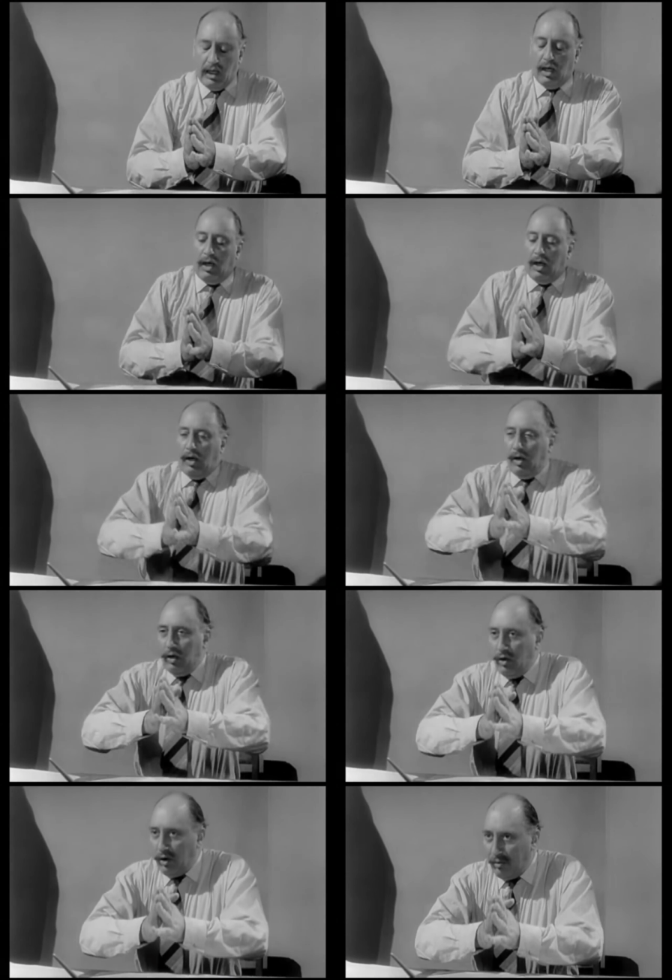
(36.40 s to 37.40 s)
although the
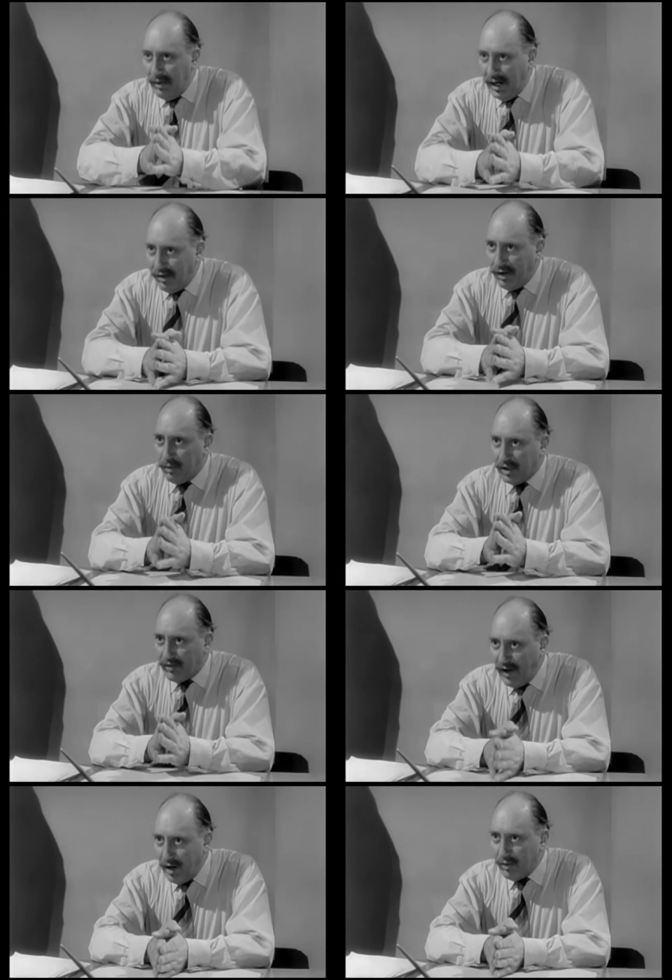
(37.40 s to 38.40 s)
police have termed
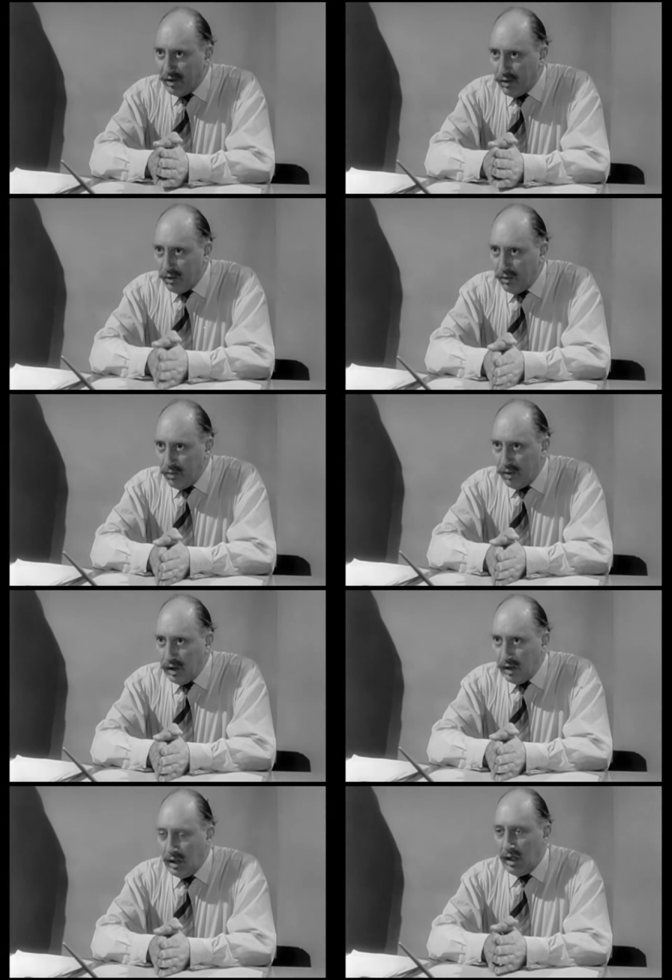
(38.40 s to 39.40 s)
her mother's death a
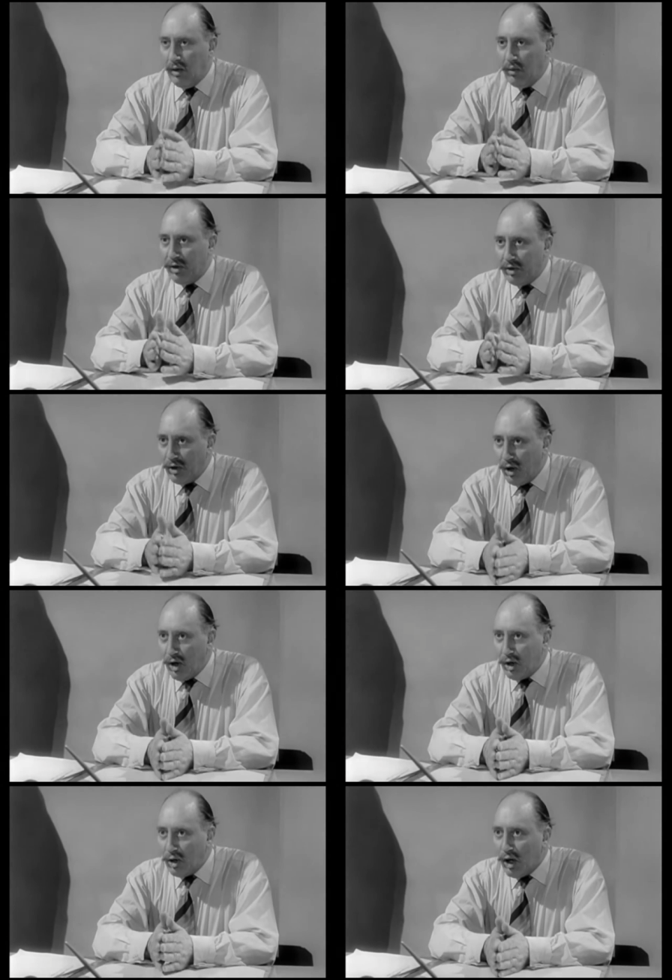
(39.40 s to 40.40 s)
suicide, a
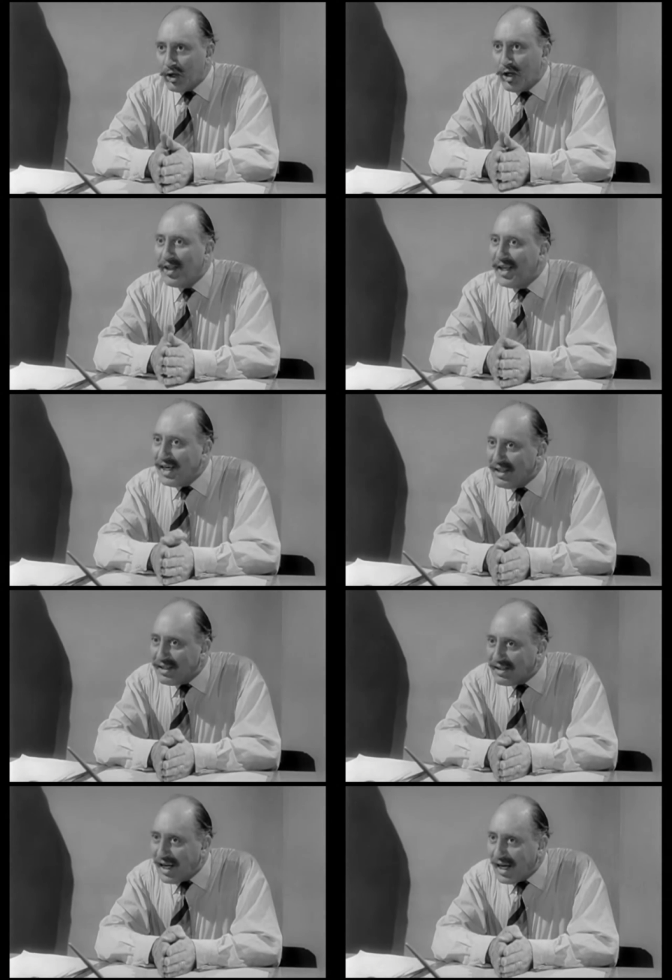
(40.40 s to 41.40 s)
teenage girl believes her
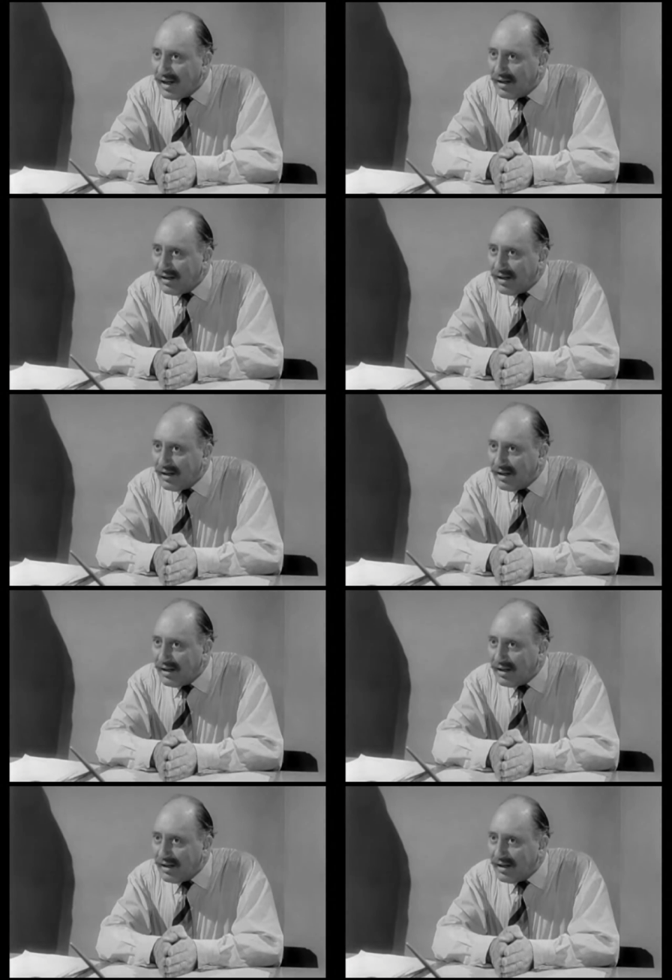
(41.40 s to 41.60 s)
stepfather